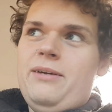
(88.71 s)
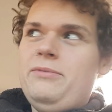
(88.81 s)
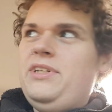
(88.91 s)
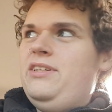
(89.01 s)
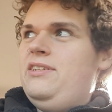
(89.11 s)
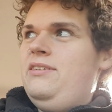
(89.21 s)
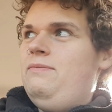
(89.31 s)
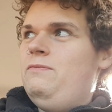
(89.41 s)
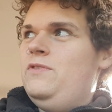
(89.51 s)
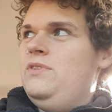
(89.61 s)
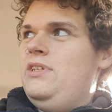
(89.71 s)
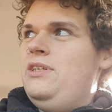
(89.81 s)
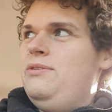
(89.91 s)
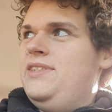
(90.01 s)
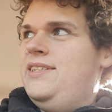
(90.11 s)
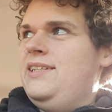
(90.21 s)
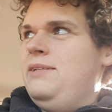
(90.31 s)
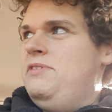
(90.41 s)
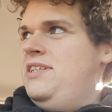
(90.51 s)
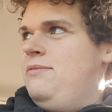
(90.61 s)
I'm going to use the
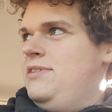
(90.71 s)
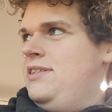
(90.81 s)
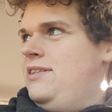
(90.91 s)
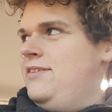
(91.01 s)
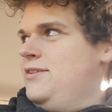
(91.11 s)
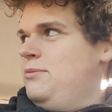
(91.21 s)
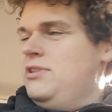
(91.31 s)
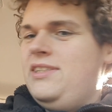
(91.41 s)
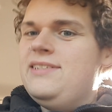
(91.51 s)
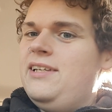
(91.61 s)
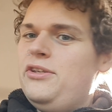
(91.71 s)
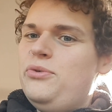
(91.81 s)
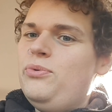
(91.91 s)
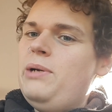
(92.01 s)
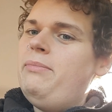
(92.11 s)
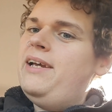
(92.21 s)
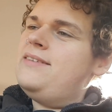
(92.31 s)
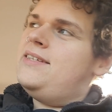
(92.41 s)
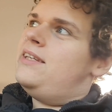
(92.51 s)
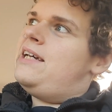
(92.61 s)
timestamps in the description to tell you what
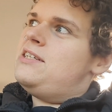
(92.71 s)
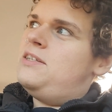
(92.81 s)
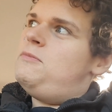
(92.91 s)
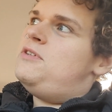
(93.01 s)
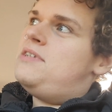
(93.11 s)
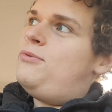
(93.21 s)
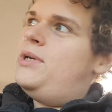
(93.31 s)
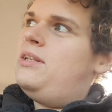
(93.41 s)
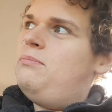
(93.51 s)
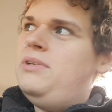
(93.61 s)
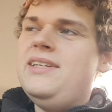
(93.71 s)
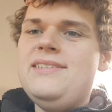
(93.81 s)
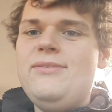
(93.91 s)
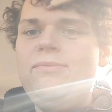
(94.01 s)
magazine catch I'm using when, because